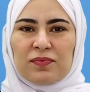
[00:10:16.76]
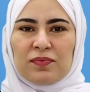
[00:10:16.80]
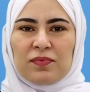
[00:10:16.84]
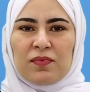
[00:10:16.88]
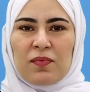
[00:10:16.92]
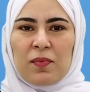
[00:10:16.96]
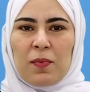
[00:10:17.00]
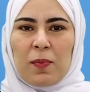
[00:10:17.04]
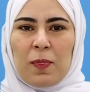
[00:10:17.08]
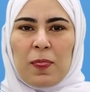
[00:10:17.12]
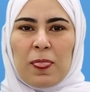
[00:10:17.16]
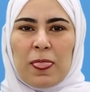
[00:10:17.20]

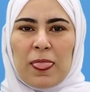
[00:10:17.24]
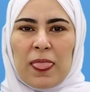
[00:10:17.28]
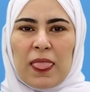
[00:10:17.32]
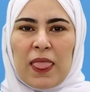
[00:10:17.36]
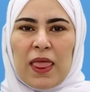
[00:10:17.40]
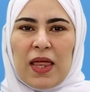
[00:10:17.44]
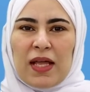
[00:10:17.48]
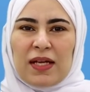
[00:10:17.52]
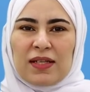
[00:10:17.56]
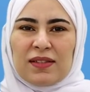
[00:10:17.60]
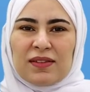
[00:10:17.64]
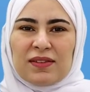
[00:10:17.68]
I
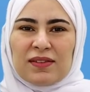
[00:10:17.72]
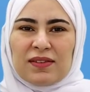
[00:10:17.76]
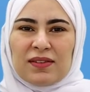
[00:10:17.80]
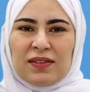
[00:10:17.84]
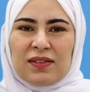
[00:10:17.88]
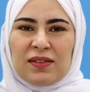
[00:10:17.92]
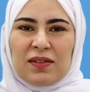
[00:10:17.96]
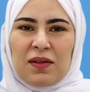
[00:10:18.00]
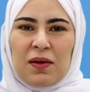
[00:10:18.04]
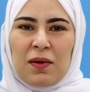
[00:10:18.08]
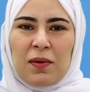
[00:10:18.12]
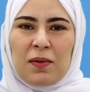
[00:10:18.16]
could or
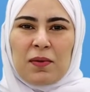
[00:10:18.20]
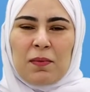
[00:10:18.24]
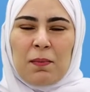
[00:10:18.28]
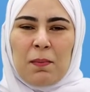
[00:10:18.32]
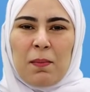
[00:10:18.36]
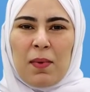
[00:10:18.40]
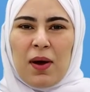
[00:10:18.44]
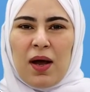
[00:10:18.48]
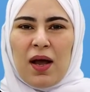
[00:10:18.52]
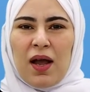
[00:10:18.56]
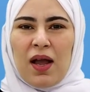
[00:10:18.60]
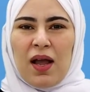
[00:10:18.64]
couldn't
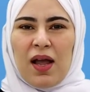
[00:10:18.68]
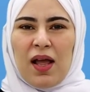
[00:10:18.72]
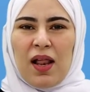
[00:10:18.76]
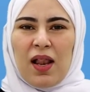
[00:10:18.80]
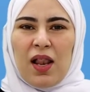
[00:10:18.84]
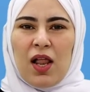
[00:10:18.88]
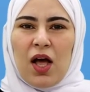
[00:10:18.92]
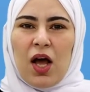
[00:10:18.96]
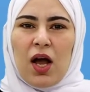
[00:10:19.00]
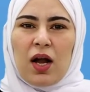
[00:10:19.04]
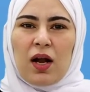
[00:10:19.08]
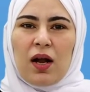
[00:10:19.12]
move
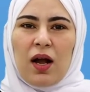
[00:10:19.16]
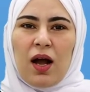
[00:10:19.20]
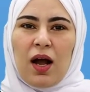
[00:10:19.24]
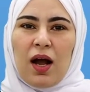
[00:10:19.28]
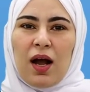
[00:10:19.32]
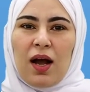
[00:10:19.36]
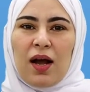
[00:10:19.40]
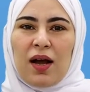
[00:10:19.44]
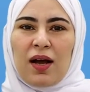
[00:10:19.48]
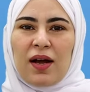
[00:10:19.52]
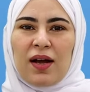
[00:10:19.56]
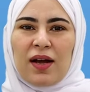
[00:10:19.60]
it a little.
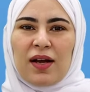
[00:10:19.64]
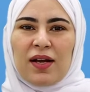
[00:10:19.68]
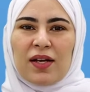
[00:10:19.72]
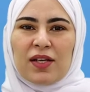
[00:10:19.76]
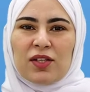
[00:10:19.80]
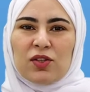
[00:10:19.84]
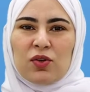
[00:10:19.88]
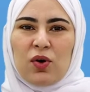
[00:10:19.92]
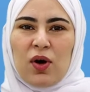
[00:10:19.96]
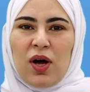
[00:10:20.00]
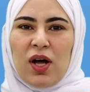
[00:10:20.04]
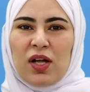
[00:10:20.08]

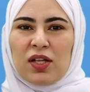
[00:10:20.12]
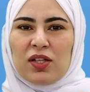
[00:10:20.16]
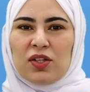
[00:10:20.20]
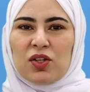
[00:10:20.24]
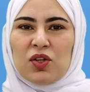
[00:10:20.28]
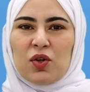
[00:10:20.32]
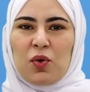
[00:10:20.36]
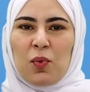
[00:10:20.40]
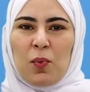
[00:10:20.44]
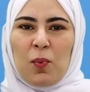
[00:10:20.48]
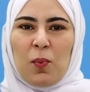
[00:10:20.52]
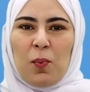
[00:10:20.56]
The correct
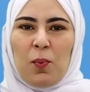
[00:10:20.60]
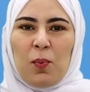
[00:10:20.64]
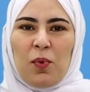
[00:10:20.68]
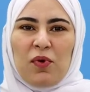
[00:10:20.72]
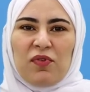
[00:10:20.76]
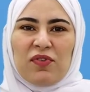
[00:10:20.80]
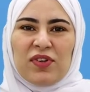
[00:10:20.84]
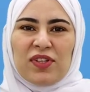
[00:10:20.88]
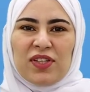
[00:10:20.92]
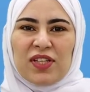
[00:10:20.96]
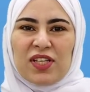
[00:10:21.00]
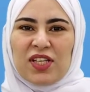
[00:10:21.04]
answer
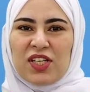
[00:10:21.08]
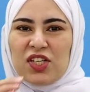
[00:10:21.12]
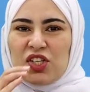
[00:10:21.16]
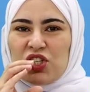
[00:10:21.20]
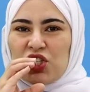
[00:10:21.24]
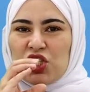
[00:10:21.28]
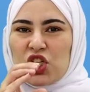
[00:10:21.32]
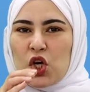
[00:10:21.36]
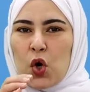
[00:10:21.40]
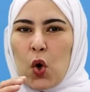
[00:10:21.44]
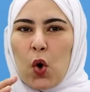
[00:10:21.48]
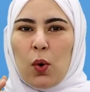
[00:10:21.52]
here is
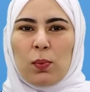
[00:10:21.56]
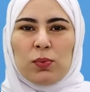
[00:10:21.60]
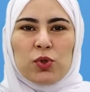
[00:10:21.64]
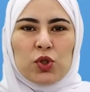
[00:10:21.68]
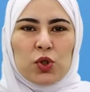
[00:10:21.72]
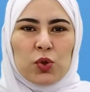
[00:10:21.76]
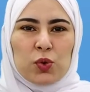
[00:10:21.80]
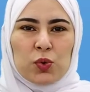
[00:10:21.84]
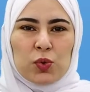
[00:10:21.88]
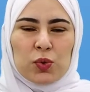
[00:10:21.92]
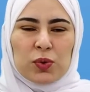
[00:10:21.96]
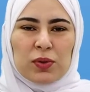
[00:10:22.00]

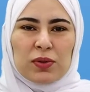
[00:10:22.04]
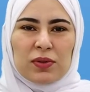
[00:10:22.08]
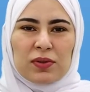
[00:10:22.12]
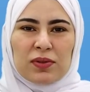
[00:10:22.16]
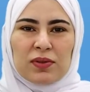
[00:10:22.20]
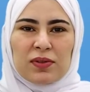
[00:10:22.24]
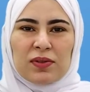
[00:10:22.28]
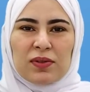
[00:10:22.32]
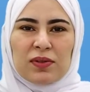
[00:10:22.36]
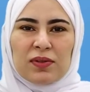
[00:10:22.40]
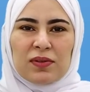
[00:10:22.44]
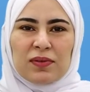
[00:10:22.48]

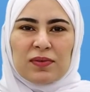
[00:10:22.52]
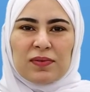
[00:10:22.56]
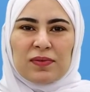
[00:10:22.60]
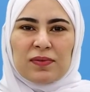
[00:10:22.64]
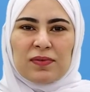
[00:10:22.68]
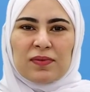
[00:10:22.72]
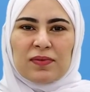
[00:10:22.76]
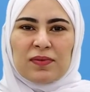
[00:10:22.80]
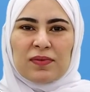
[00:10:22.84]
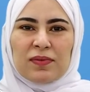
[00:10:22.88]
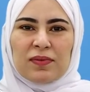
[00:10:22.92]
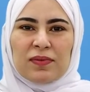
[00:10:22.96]
could.